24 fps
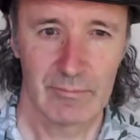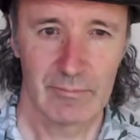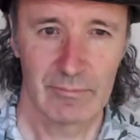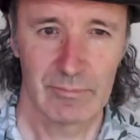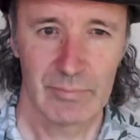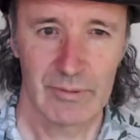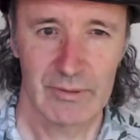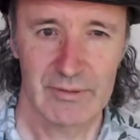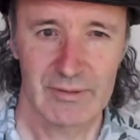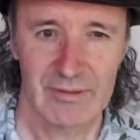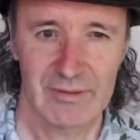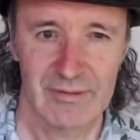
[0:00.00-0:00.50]

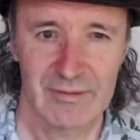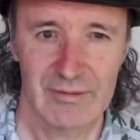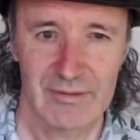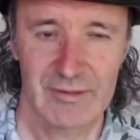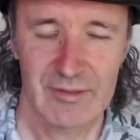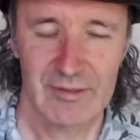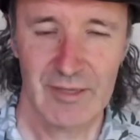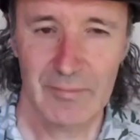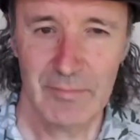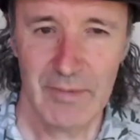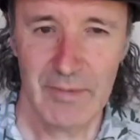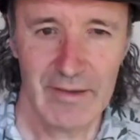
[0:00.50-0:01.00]
But
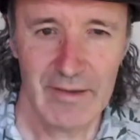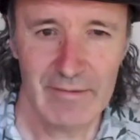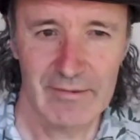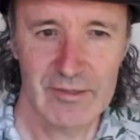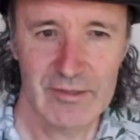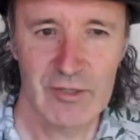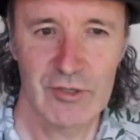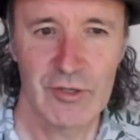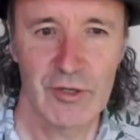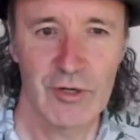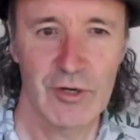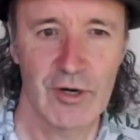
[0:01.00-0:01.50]
somehow
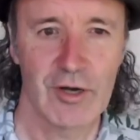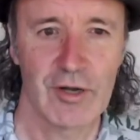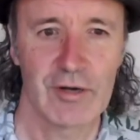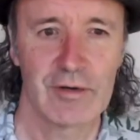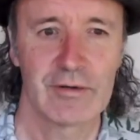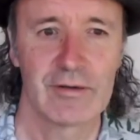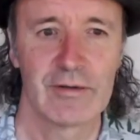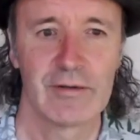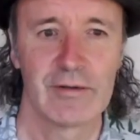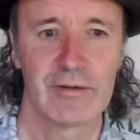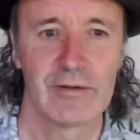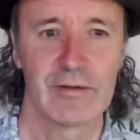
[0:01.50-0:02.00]
it's not.
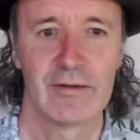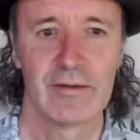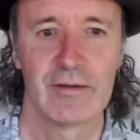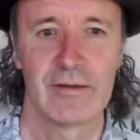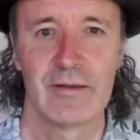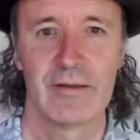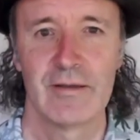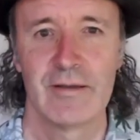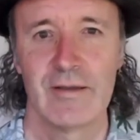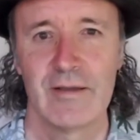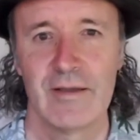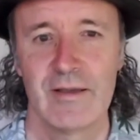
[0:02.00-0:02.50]

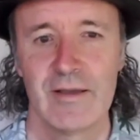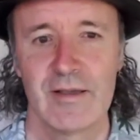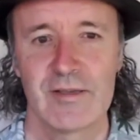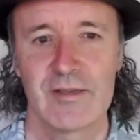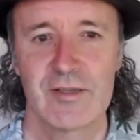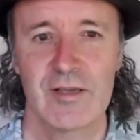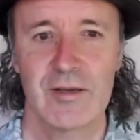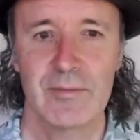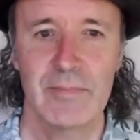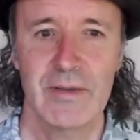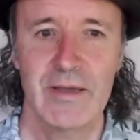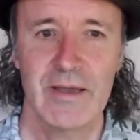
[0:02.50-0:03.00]

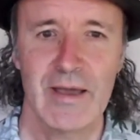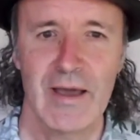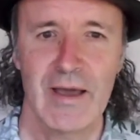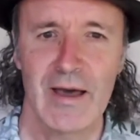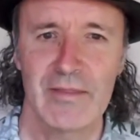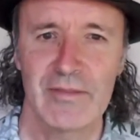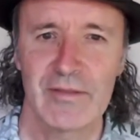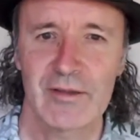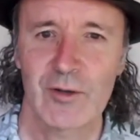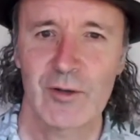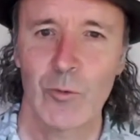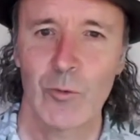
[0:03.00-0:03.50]
Somehow
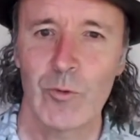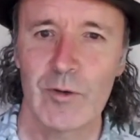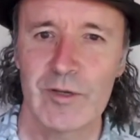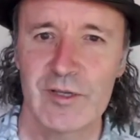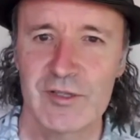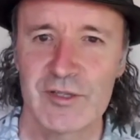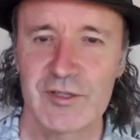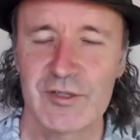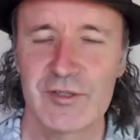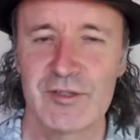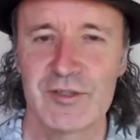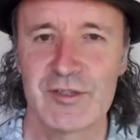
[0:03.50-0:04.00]
the
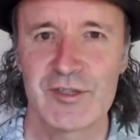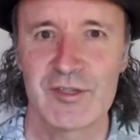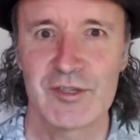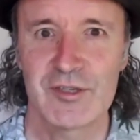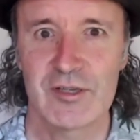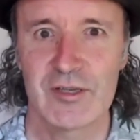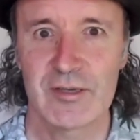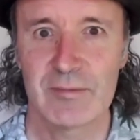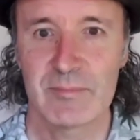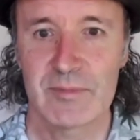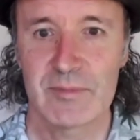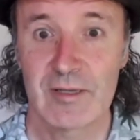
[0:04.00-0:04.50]
question
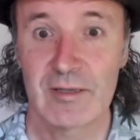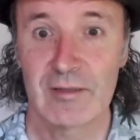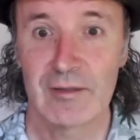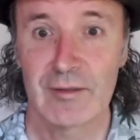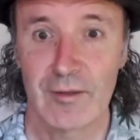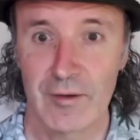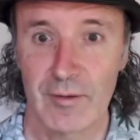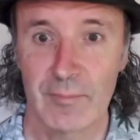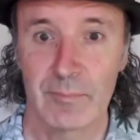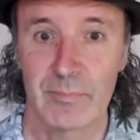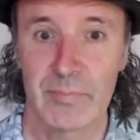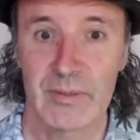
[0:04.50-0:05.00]
seems a
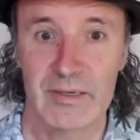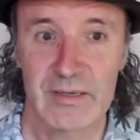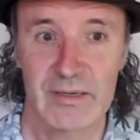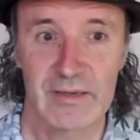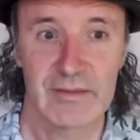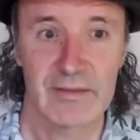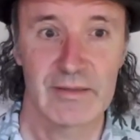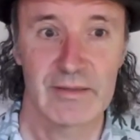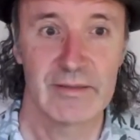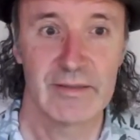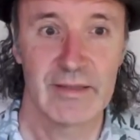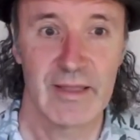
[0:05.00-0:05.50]
lot bigger
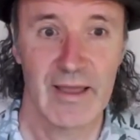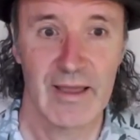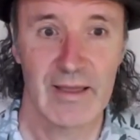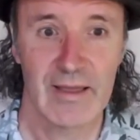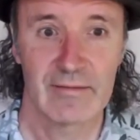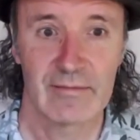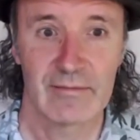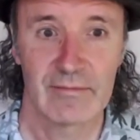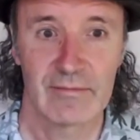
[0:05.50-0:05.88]
than that.